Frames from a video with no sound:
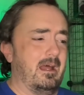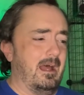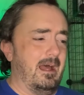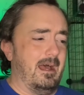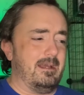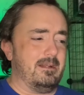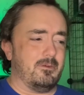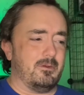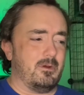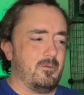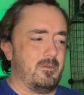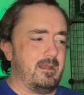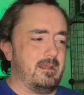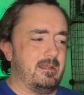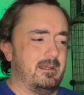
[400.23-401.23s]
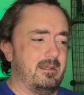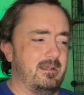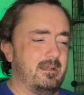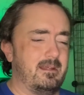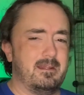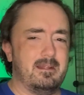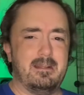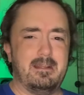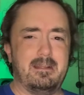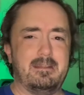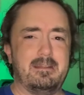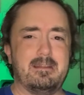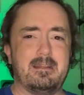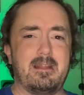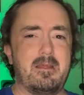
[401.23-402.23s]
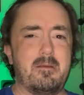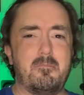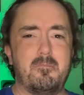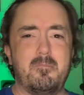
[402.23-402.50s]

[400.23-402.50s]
I don't know. They